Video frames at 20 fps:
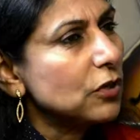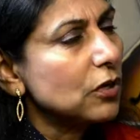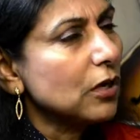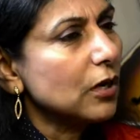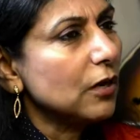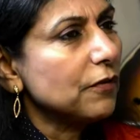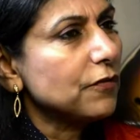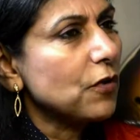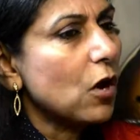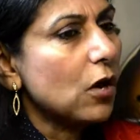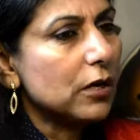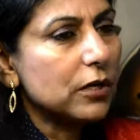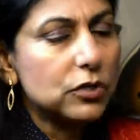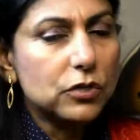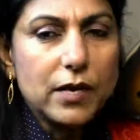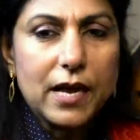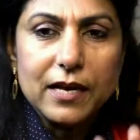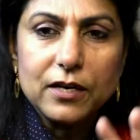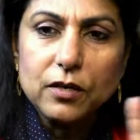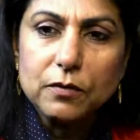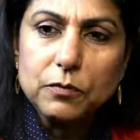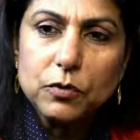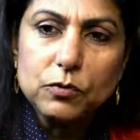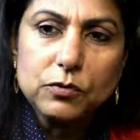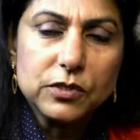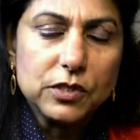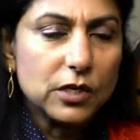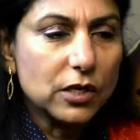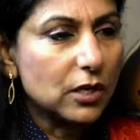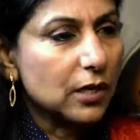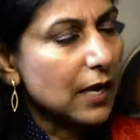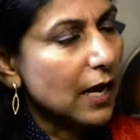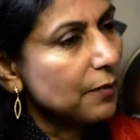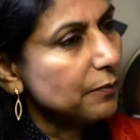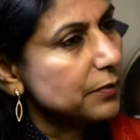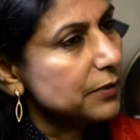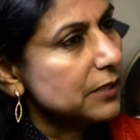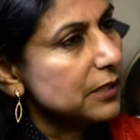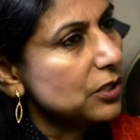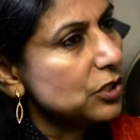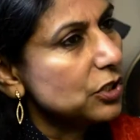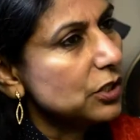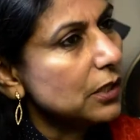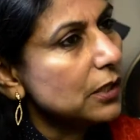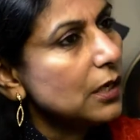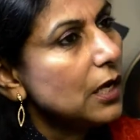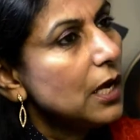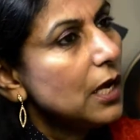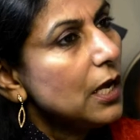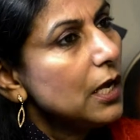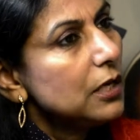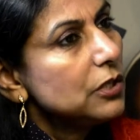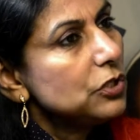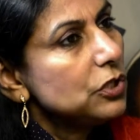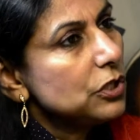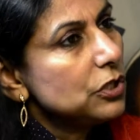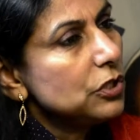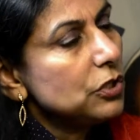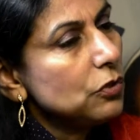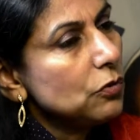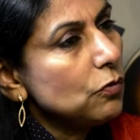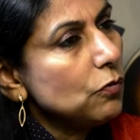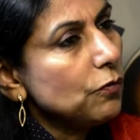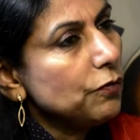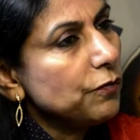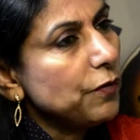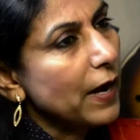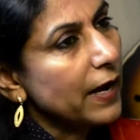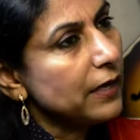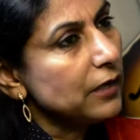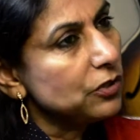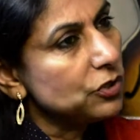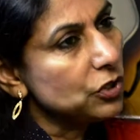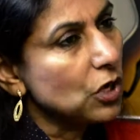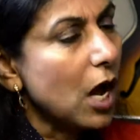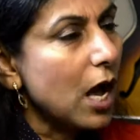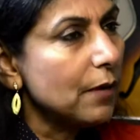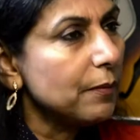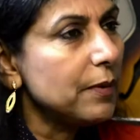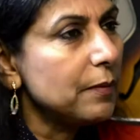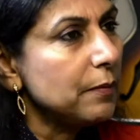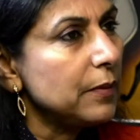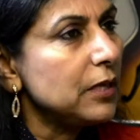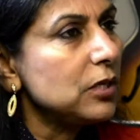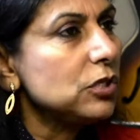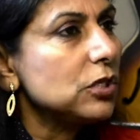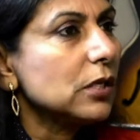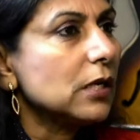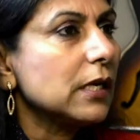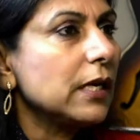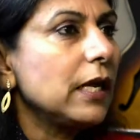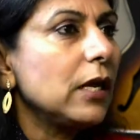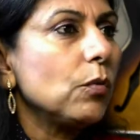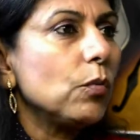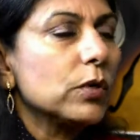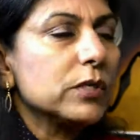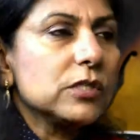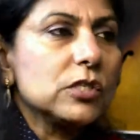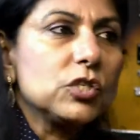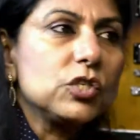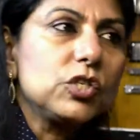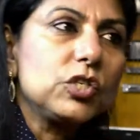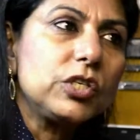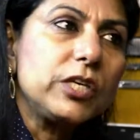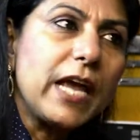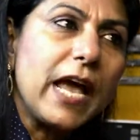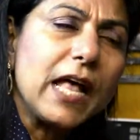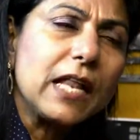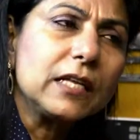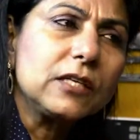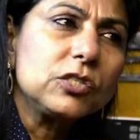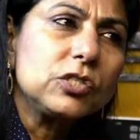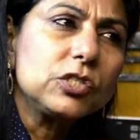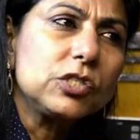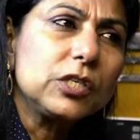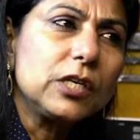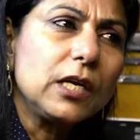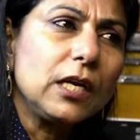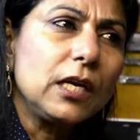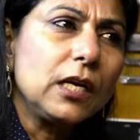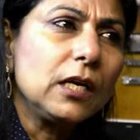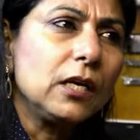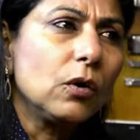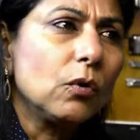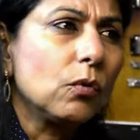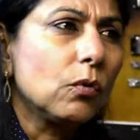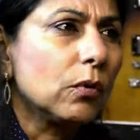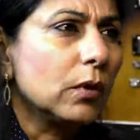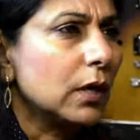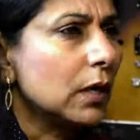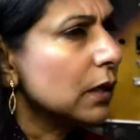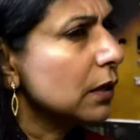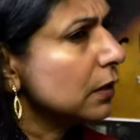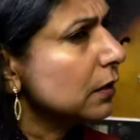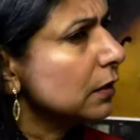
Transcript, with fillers: you got out of college. You had your music, your composition. Did you find job immediately? Was it challenging or?